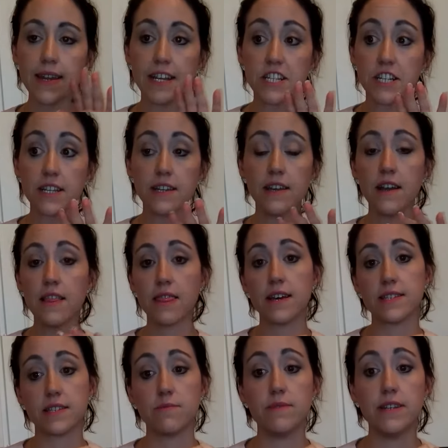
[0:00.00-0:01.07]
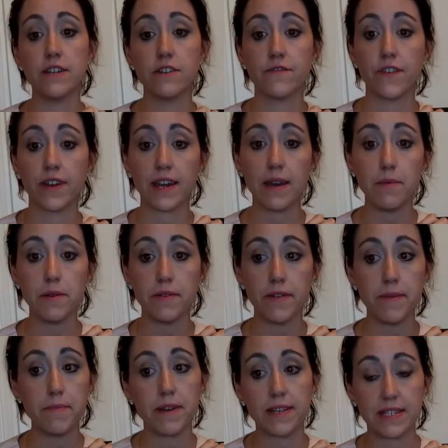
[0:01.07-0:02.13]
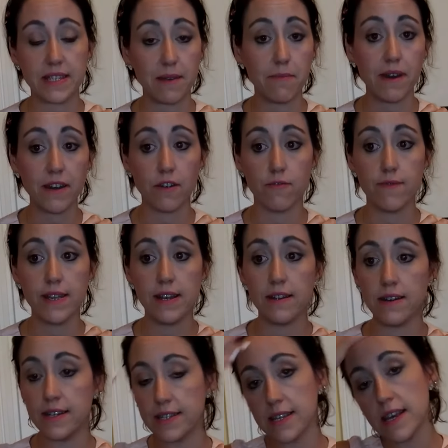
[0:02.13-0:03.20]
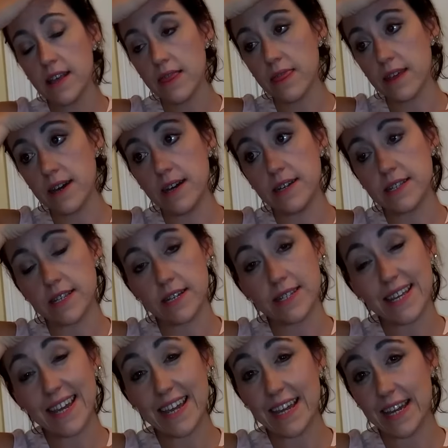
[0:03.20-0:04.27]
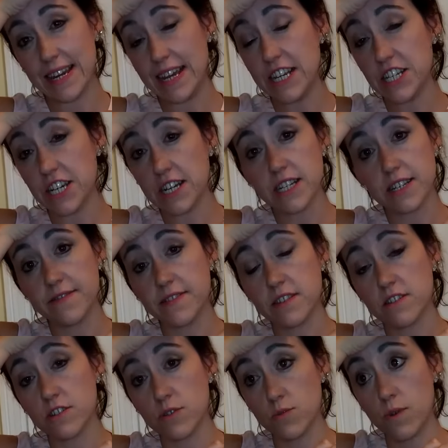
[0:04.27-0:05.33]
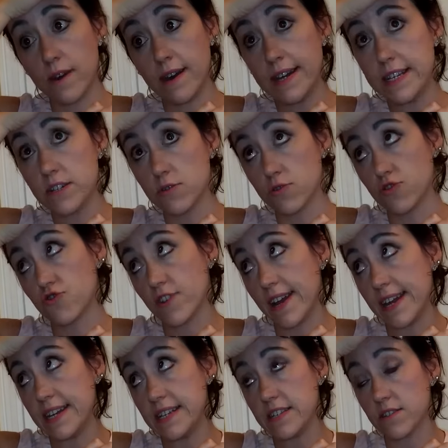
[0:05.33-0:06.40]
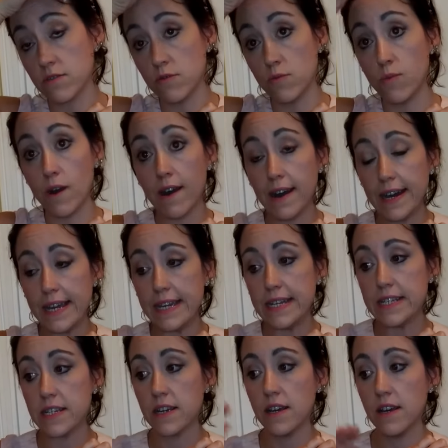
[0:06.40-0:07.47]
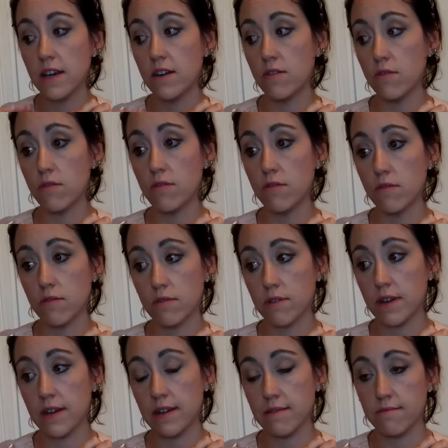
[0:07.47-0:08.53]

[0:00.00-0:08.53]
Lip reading: And actually that's some really good vocabulary, because they might not realise that taking an adjective such as white or straight or wide, or